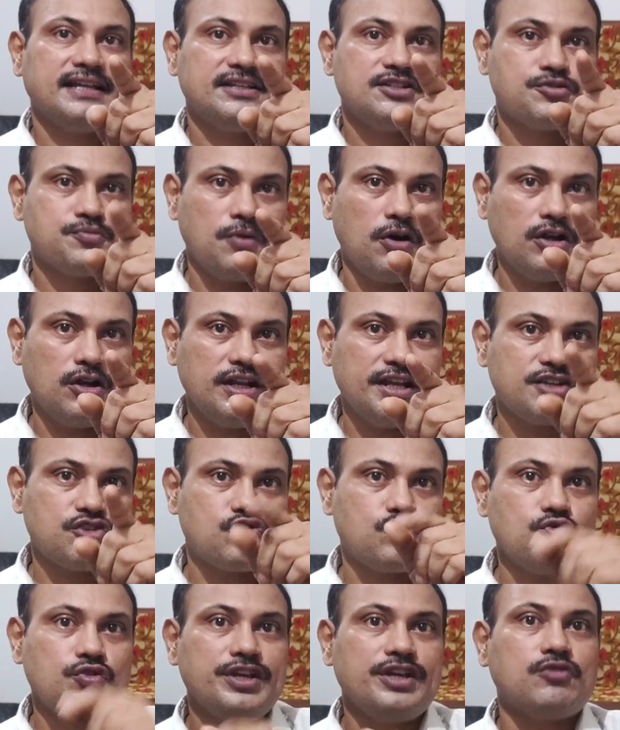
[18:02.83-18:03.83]
small
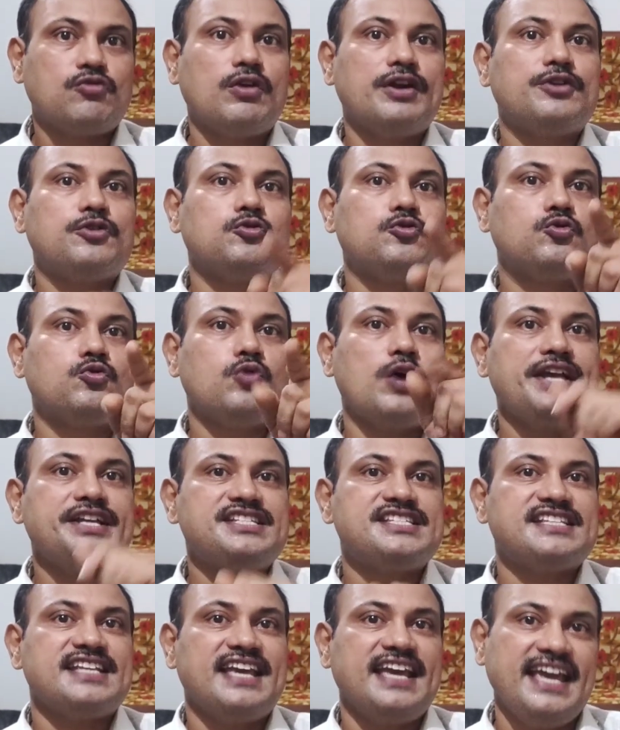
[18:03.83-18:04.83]
x2 equal to
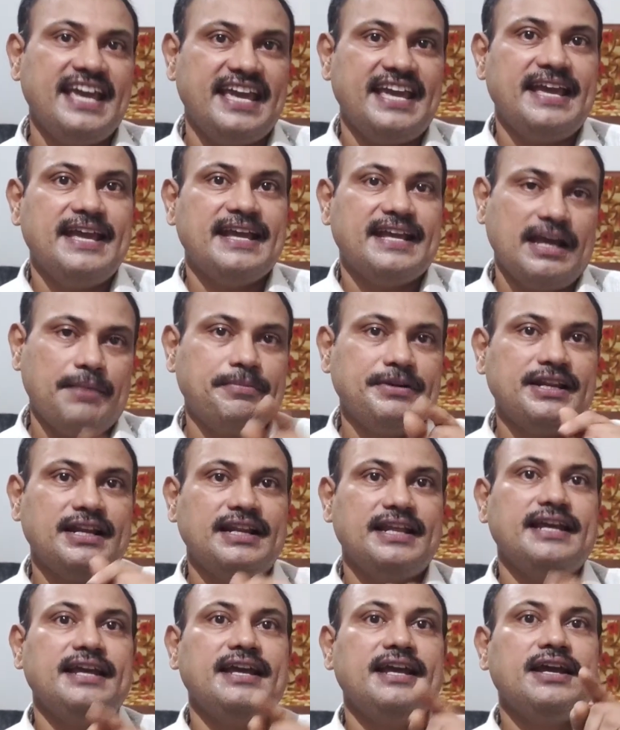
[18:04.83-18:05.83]
twice A,
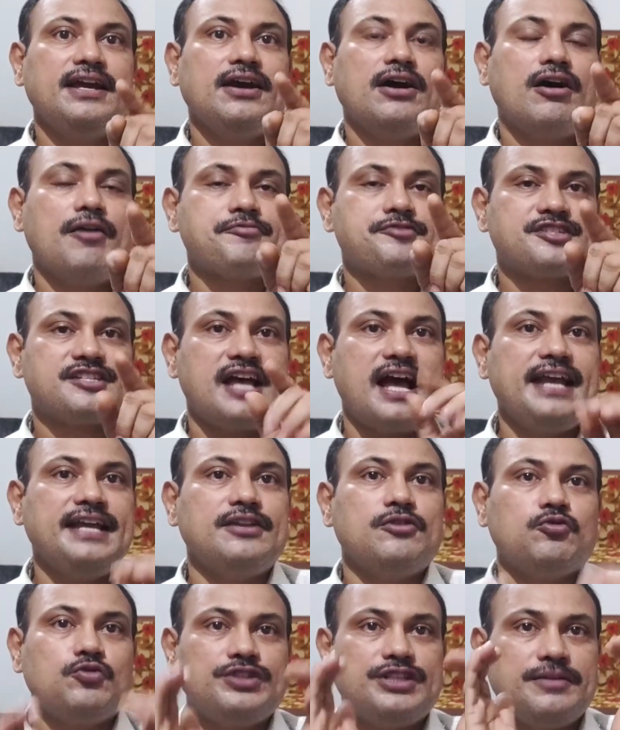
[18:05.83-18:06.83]
capital A of
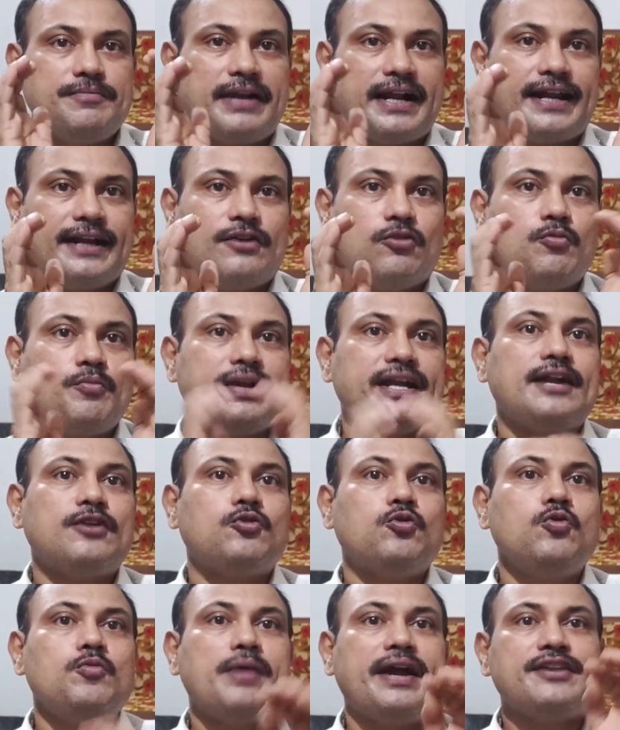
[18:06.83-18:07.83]
sine within bracket
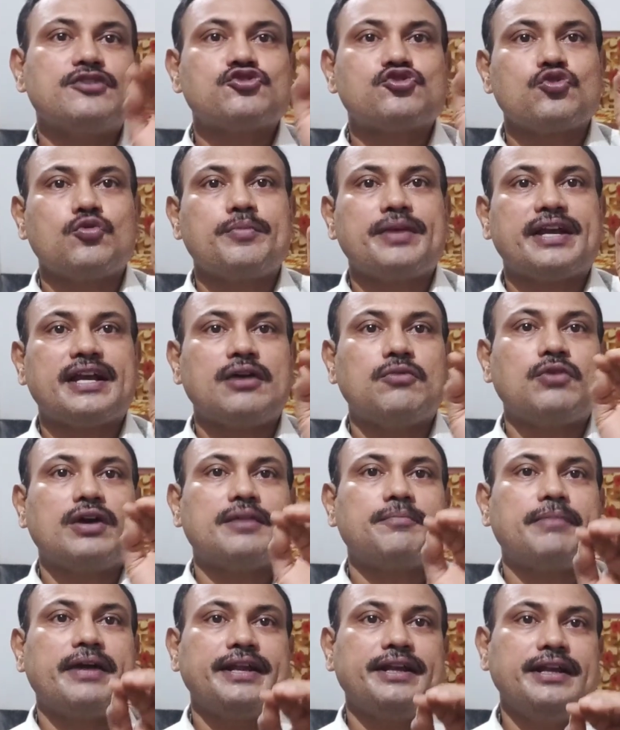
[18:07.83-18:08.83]
omega 2 minus omega
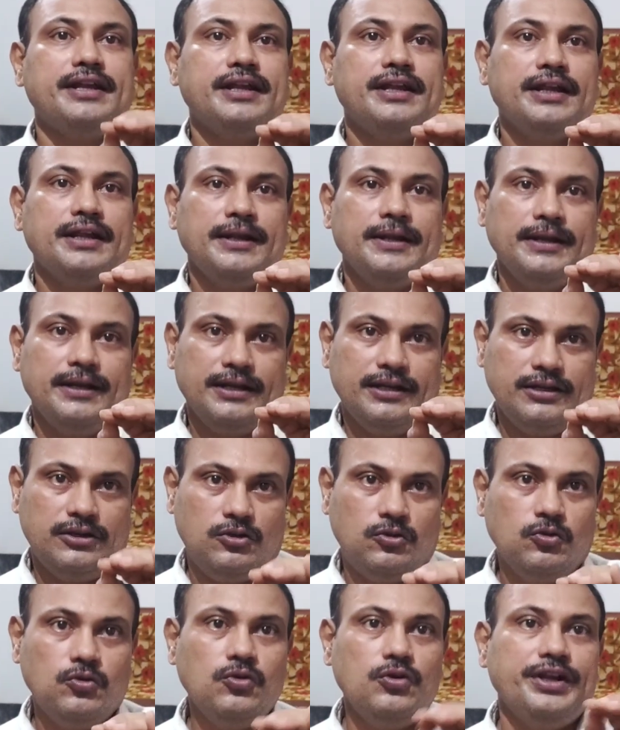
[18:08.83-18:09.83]
1 by
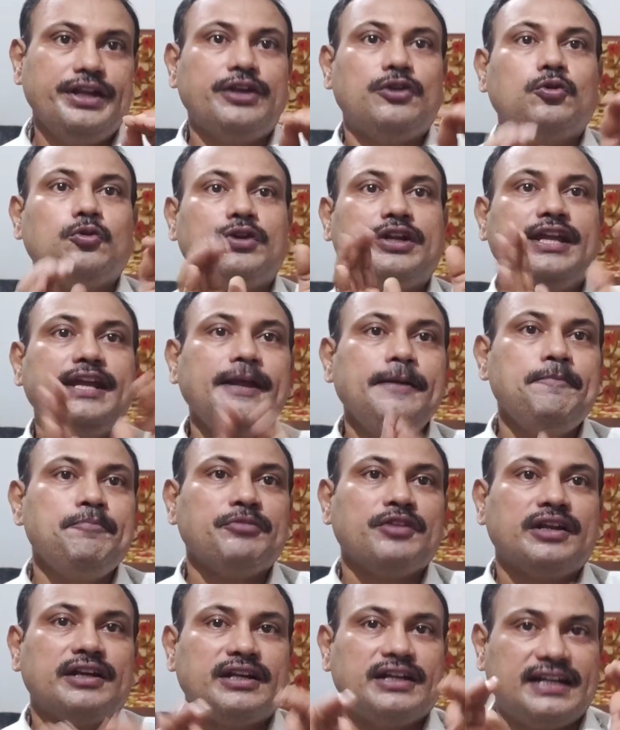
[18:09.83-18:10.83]
2 into t
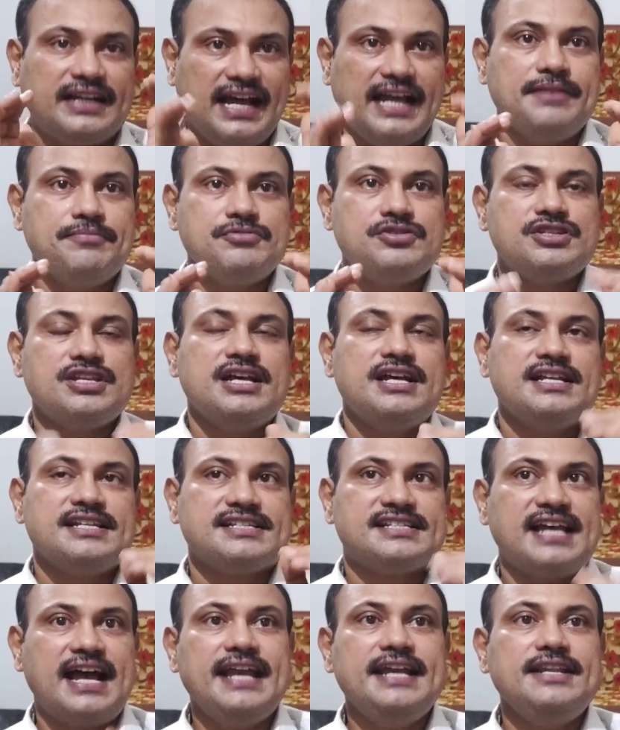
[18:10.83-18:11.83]
times
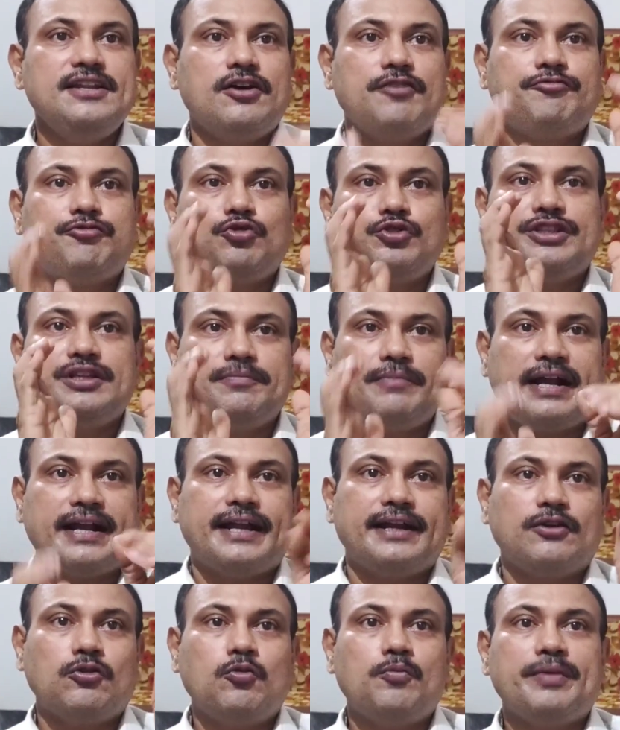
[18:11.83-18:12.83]
sine of within
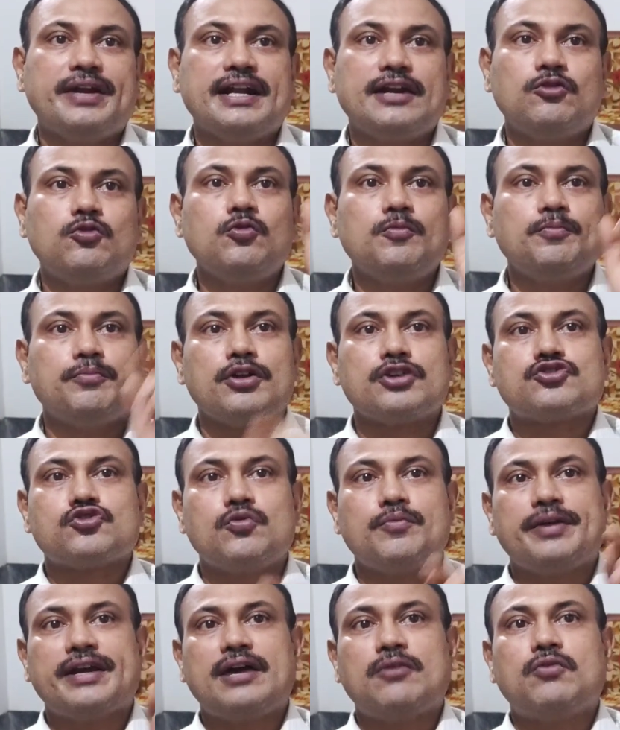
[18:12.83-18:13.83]
bracket omega 2 plus
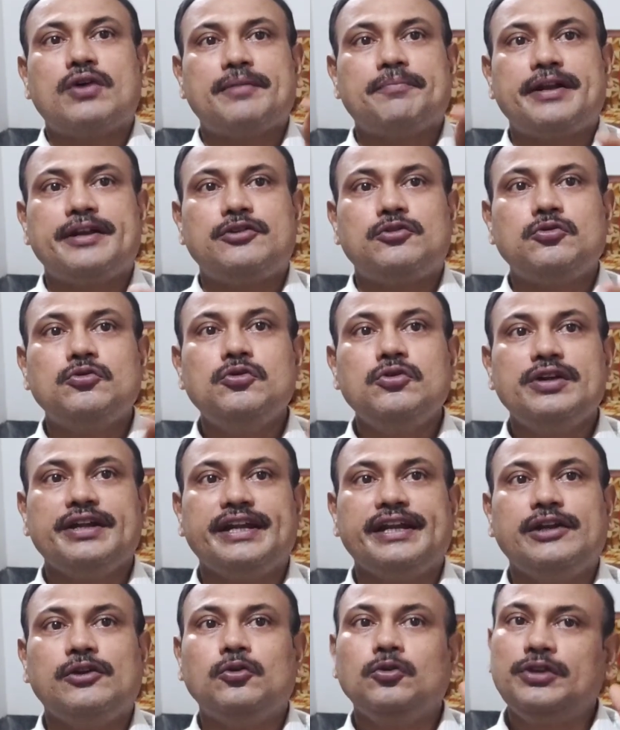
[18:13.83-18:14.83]
omega 1 by
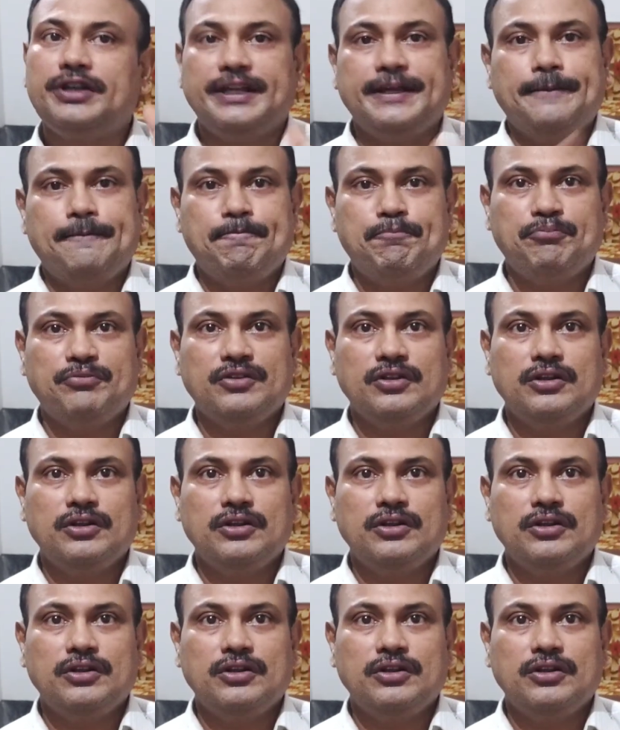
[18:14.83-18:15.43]
2 into t.